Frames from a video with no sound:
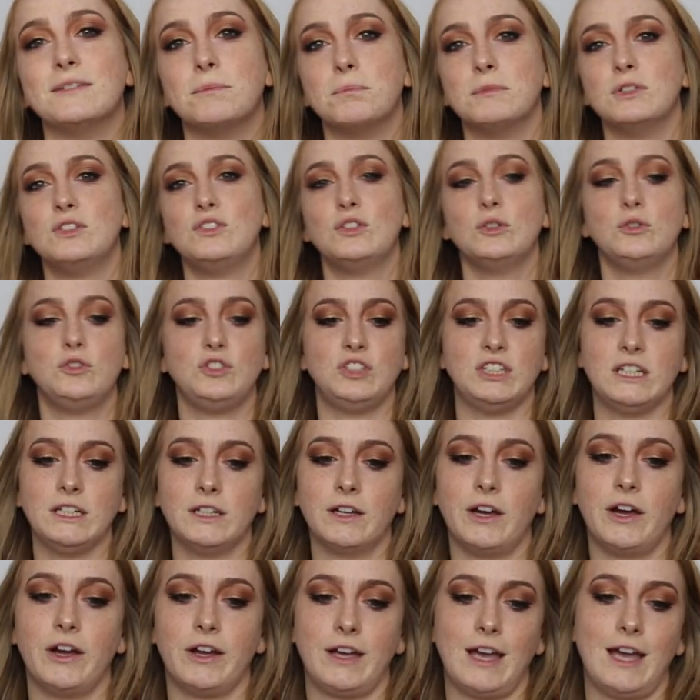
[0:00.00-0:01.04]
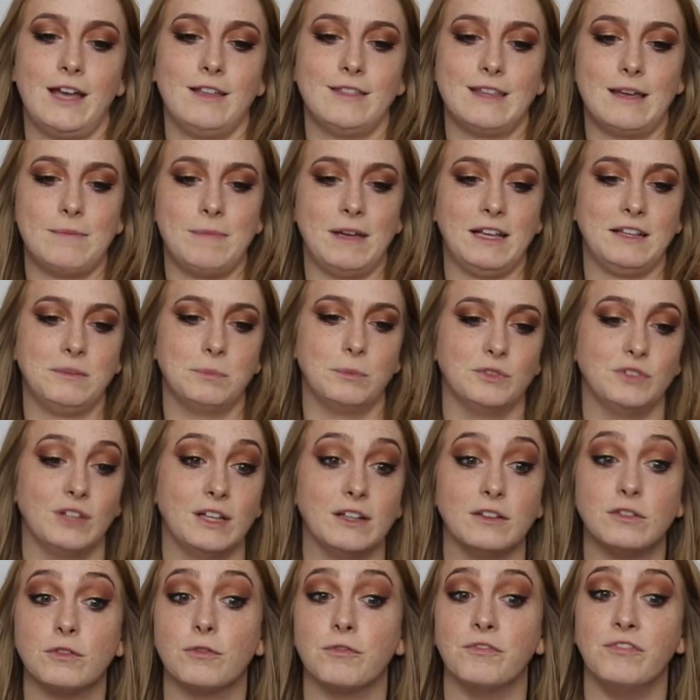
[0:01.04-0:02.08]
Masucci. Okay, that makes more
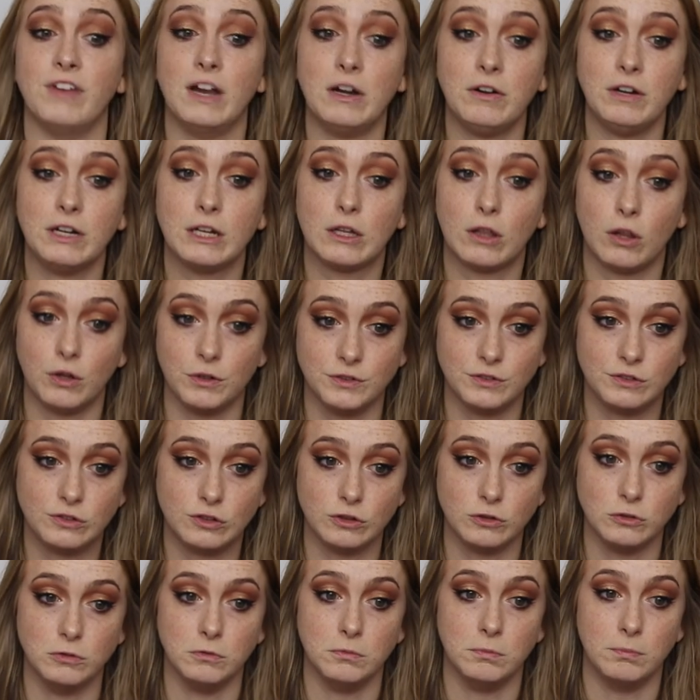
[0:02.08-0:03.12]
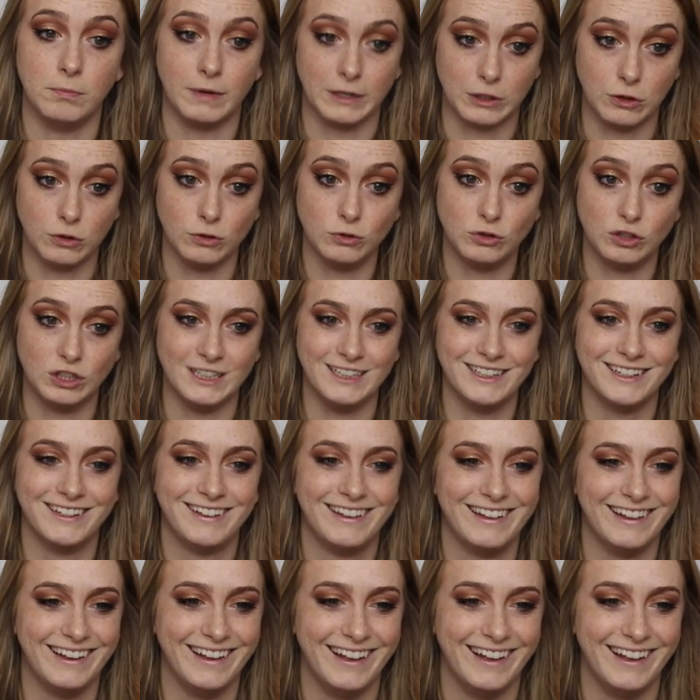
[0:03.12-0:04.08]
sense. Very close to my coochie.